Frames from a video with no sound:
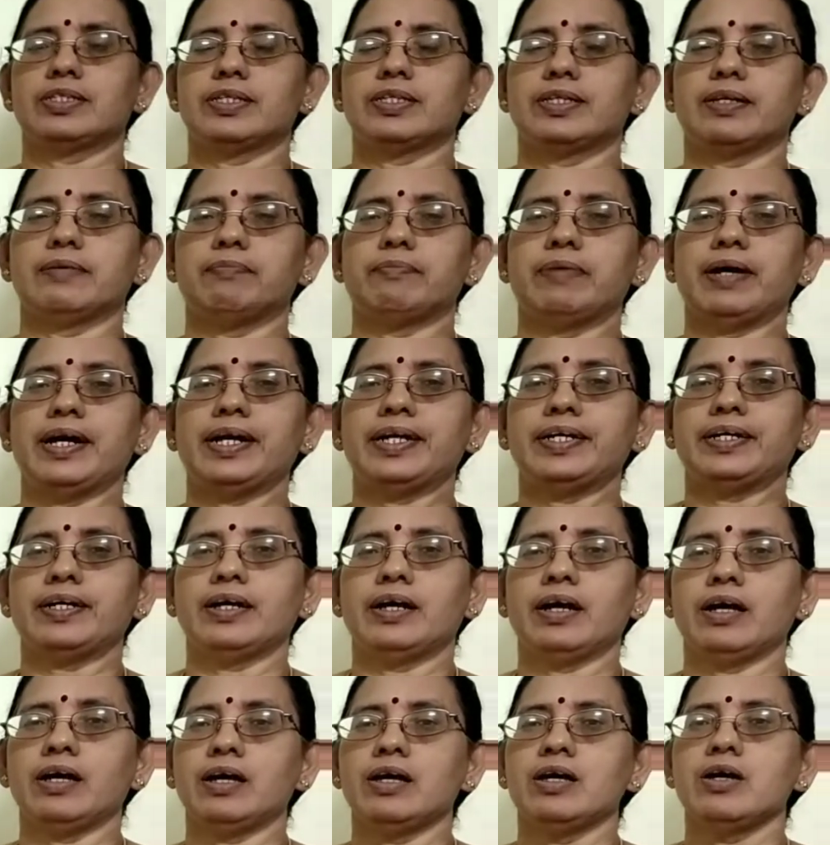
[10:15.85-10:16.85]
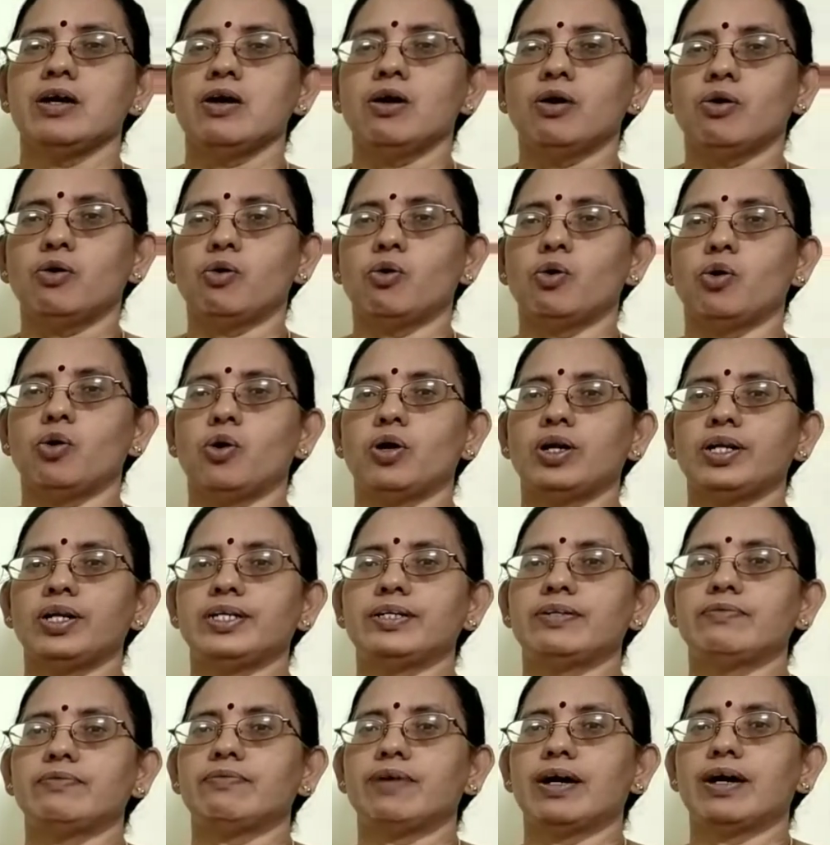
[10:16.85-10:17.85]
They made a hole
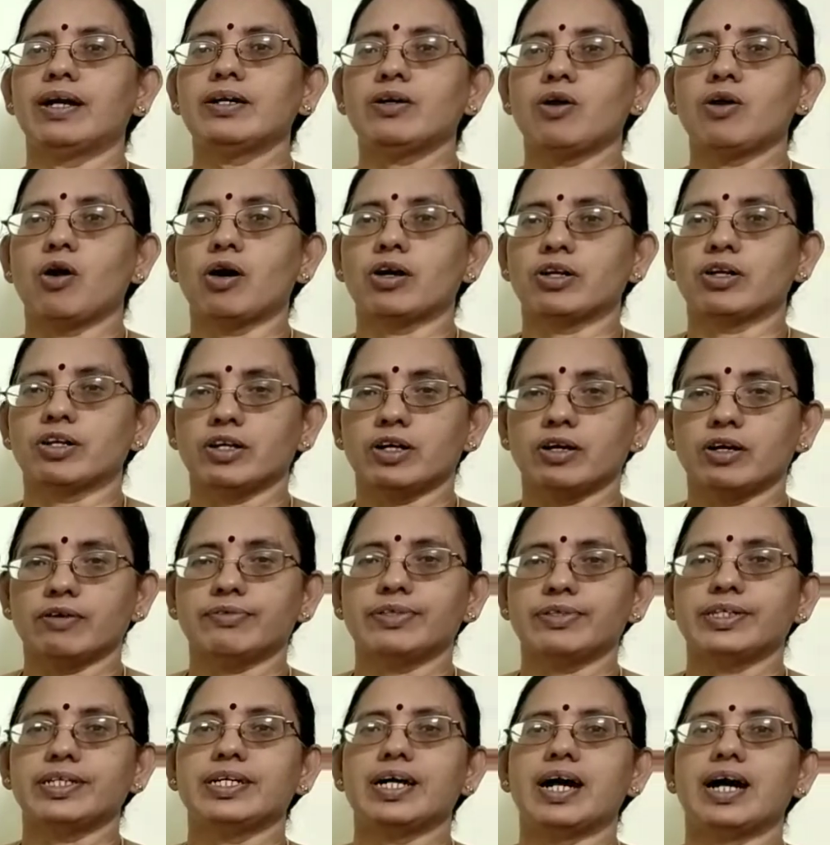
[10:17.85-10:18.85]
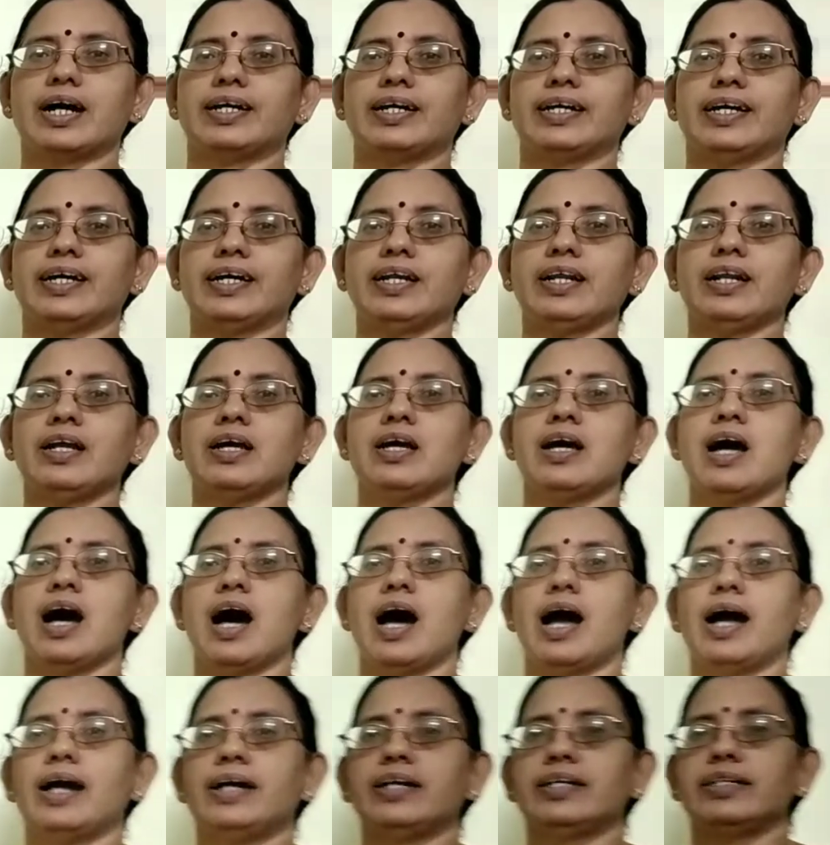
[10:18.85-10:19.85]
in one corner of the garden
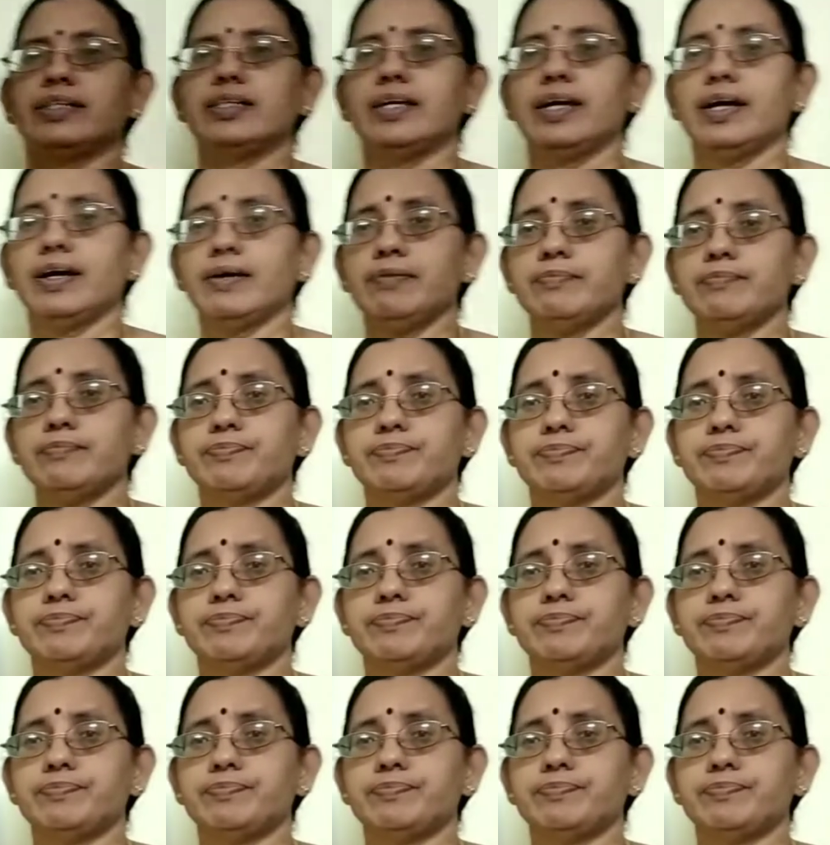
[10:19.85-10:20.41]
and they